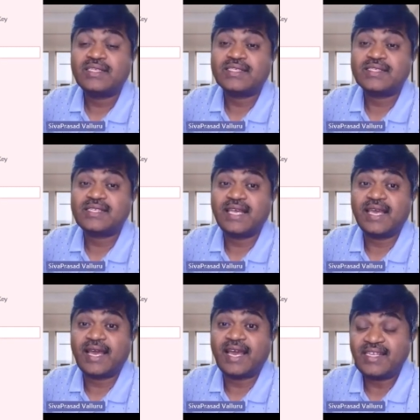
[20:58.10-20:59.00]
this
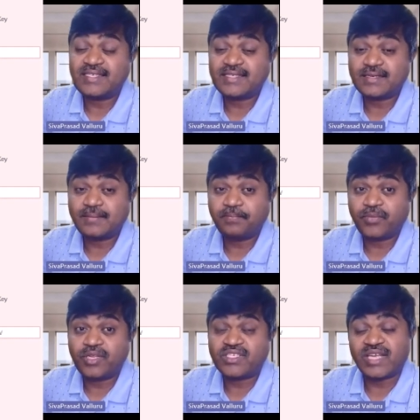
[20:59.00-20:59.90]
CA has
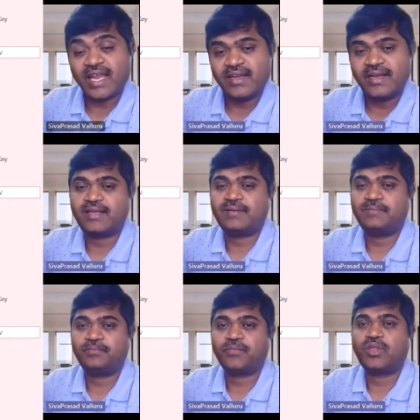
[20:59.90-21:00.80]
signed
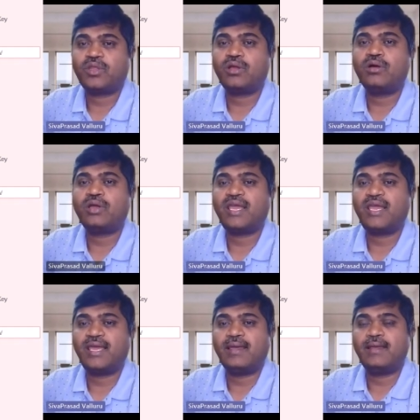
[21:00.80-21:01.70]
it.
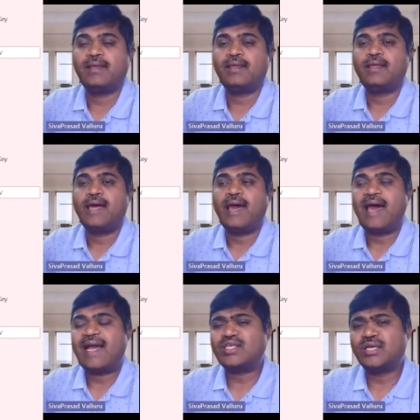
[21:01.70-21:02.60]
Okay.
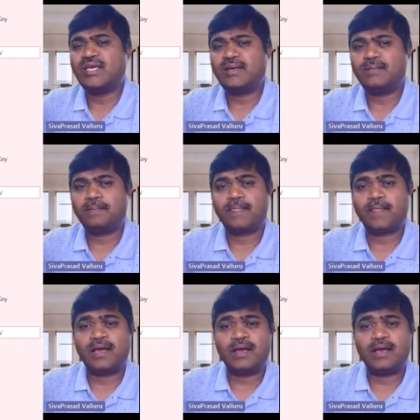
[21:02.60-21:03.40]
Actually,